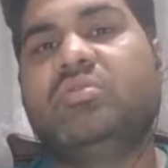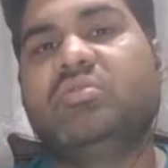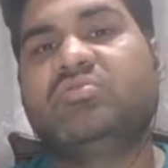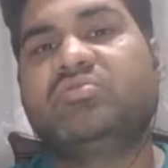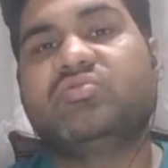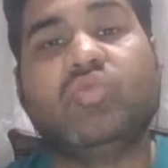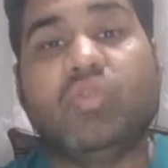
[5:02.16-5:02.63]

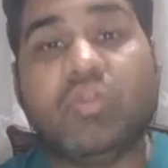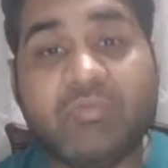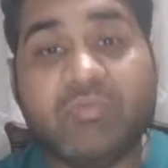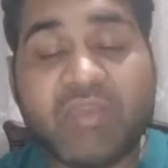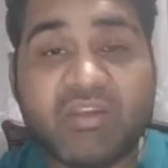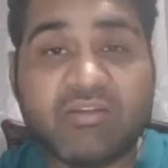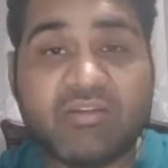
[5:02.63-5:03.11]

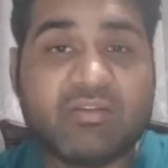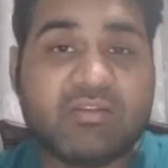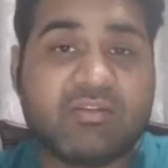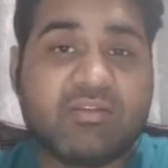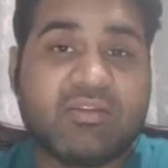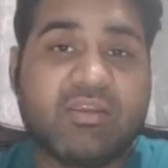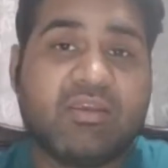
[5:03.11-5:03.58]

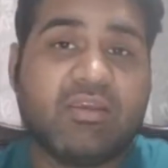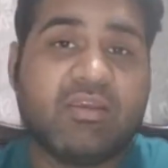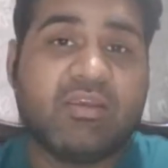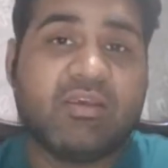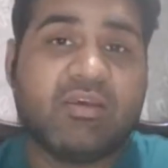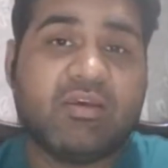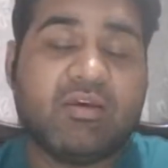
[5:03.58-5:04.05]
schoolmates,
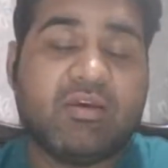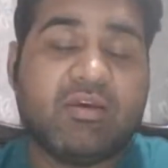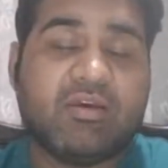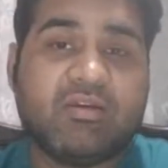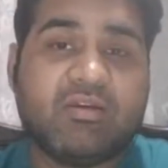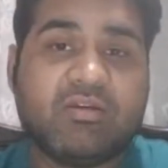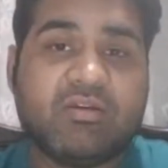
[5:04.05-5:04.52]
uh,
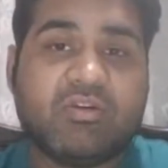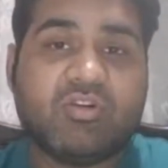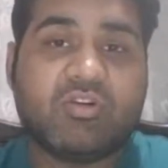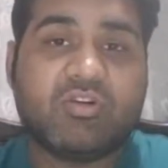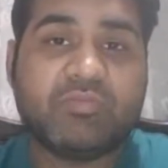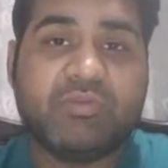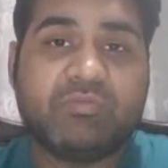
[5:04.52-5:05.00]

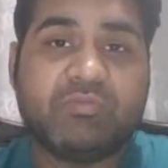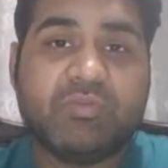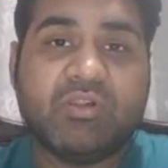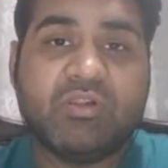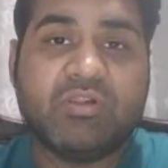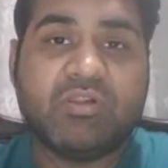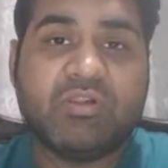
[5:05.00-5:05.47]
or
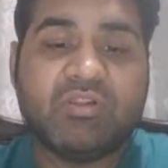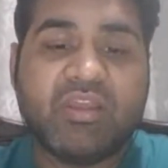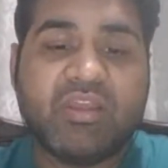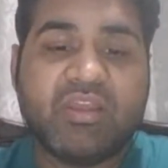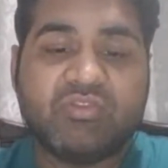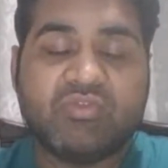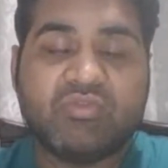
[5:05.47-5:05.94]
people
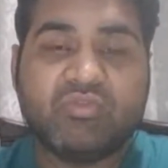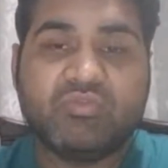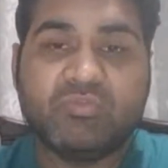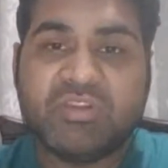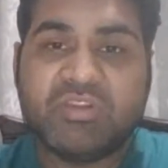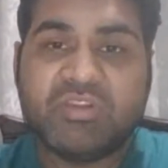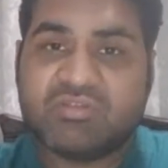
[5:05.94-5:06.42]
that you
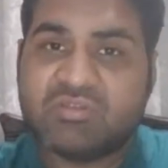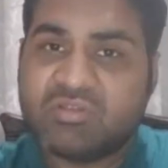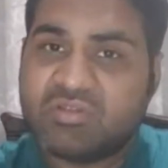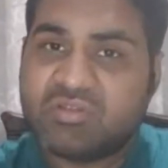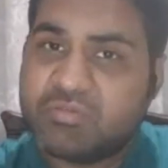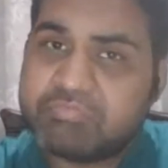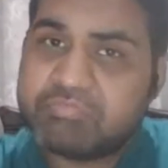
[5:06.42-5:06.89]
meet
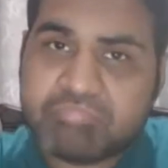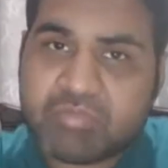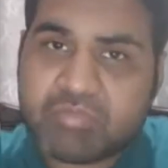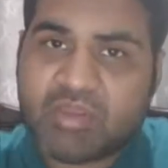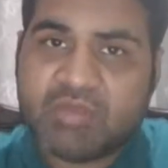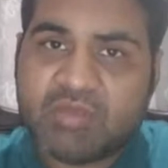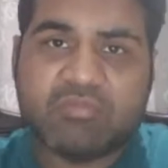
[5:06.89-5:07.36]
um,
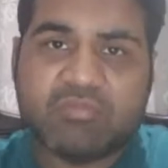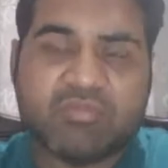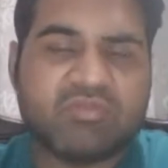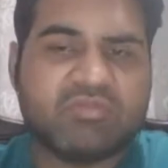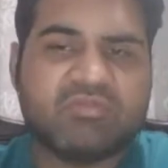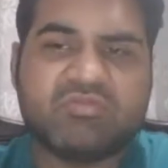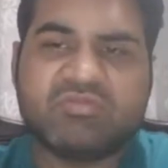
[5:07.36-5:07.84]

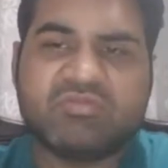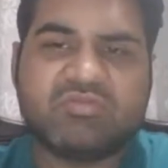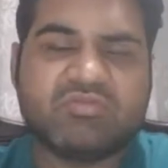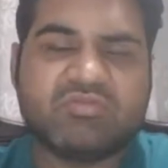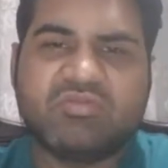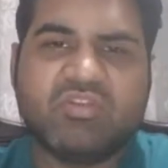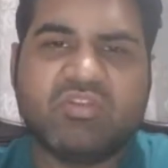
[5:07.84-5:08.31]

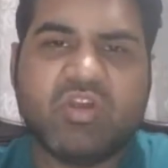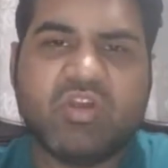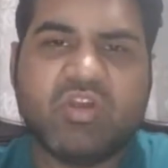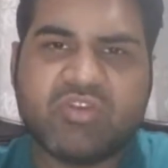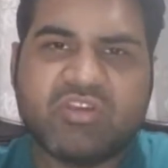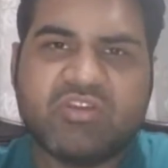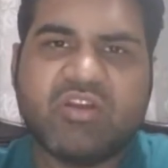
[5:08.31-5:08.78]

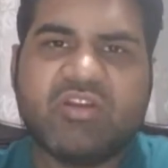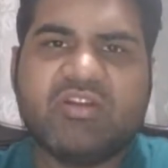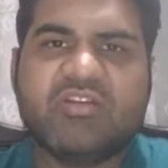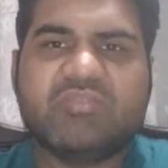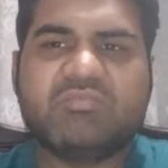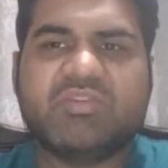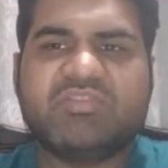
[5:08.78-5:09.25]
not
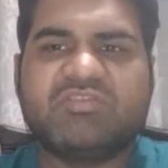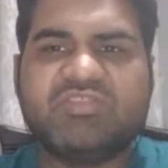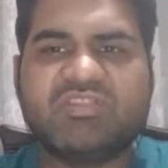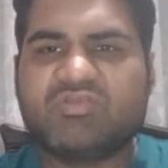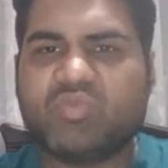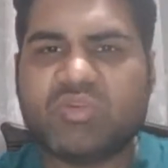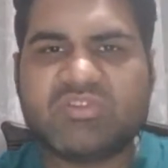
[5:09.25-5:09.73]
regularly but
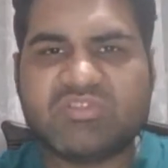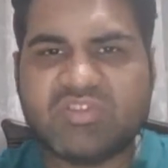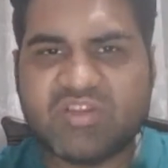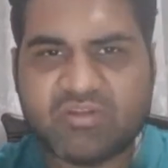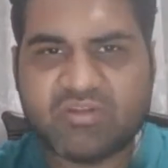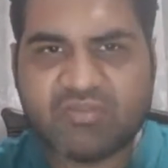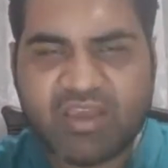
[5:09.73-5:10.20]
just once
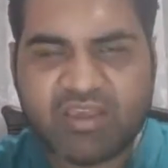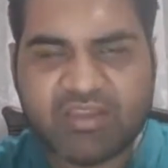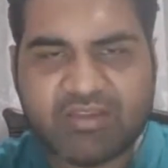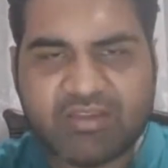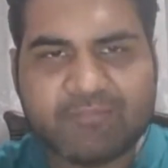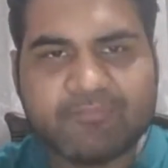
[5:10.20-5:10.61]
in a while,